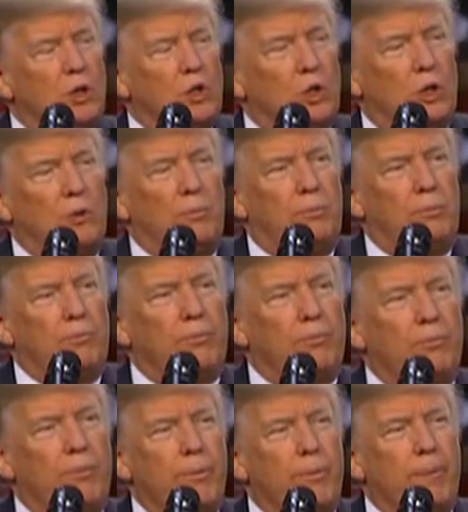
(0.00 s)
So,
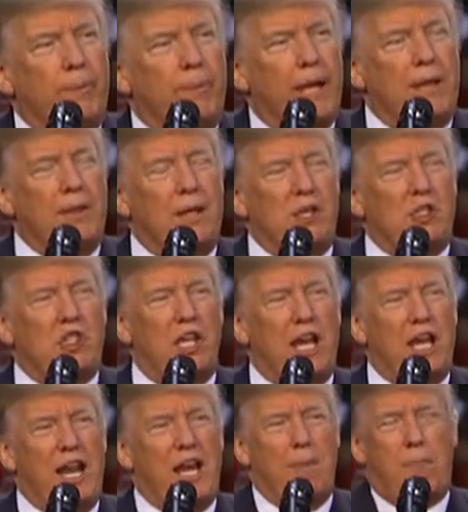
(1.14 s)
and then
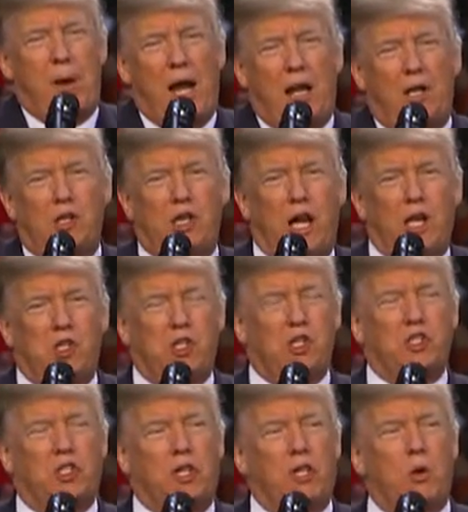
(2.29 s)
CNN apologized
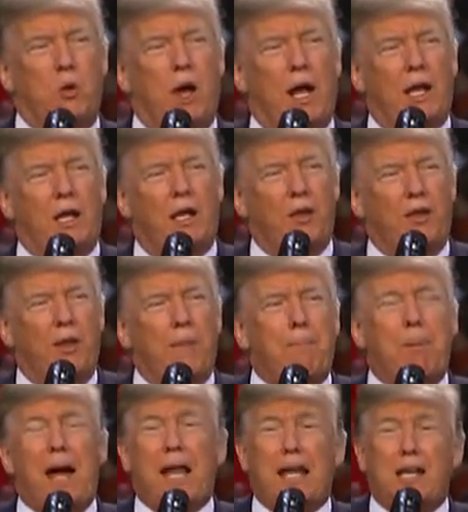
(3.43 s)
just a little while ago. They
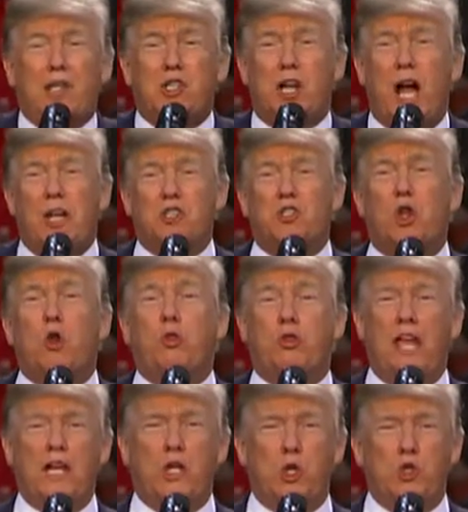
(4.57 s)
apologized. Oh,
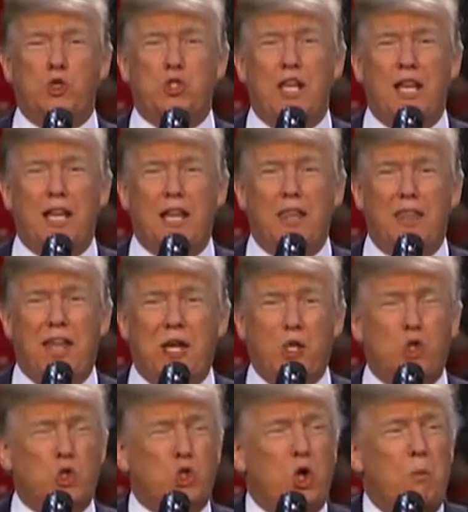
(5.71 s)
thank you, CNN. Thank
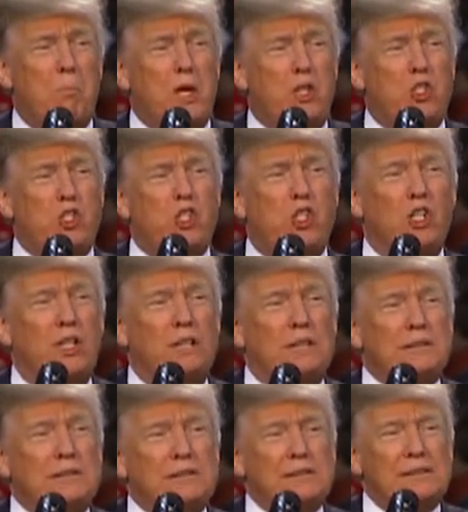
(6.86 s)
you so much.
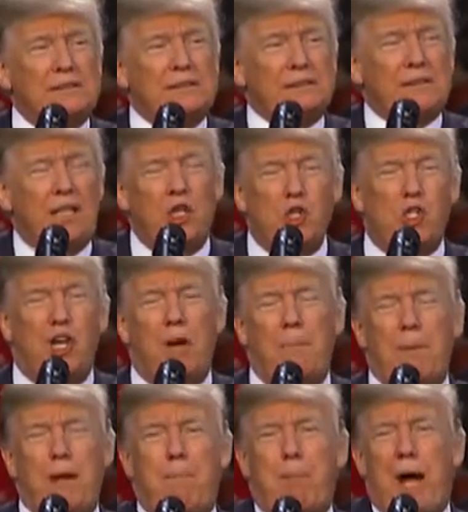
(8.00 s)
You should have
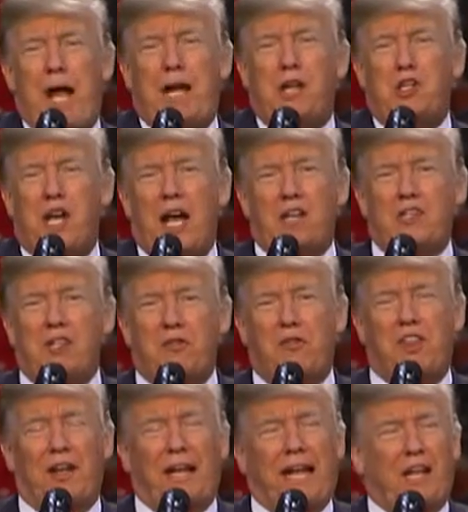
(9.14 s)
been apologizing for
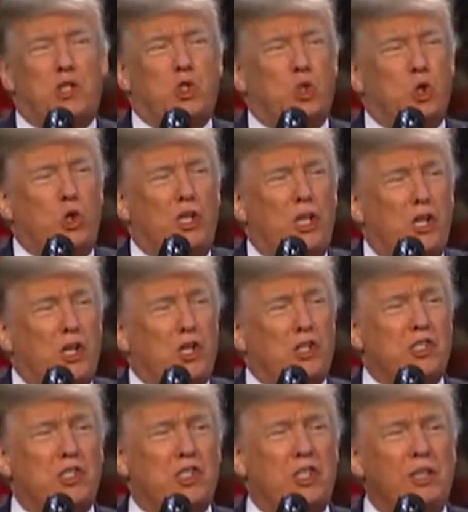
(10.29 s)
the last 2
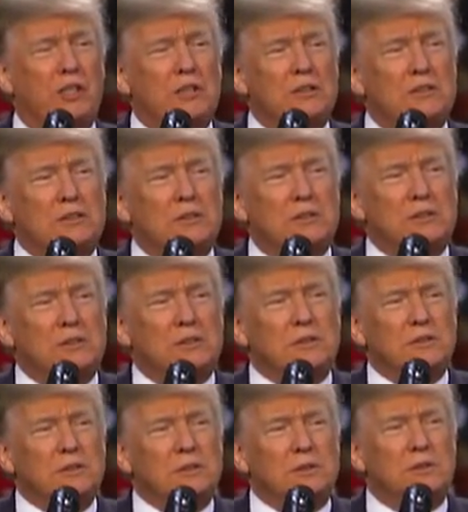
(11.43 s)
years.
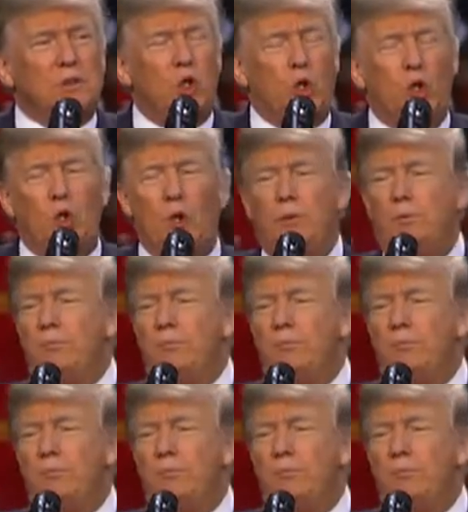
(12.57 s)
True.